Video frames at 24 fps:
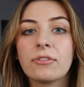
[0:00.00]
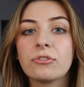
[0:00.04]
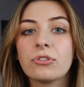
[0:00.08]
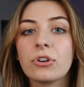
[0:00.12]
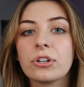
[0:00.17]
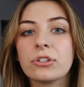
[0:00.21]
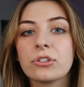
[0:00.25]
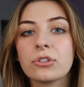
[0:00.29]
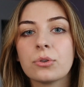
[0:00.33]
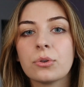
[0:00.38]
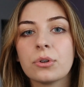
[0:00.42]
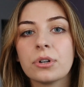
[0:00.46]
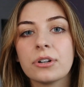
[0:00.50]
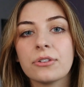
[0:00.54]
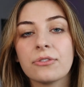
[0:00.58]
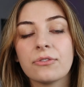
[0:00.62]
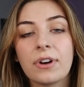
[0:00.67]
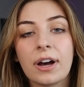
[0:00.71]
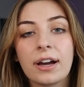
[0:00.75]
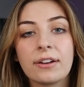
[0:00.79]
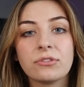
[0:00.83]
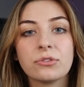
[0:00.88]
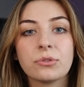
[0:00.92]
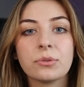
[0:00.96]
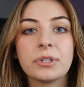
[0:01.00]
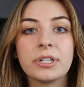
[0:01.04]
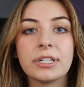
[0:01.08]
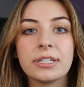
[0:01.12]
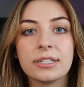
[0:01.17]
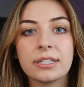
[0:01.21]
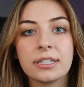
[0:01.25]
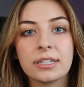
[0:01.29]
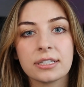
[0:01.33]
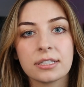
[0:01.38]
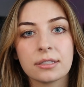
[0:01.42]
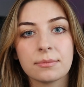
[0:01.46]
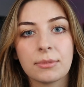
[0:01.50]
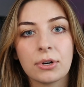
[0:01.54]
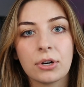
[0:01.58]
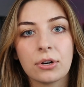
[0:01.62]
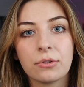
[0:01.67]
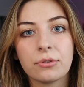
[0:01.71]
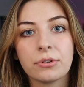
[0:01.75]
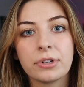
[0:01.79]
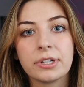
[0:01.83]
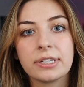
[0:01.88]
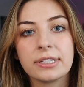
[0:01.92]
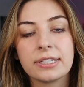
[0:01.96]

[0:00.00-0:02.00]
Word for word: after I scored a 526 in my own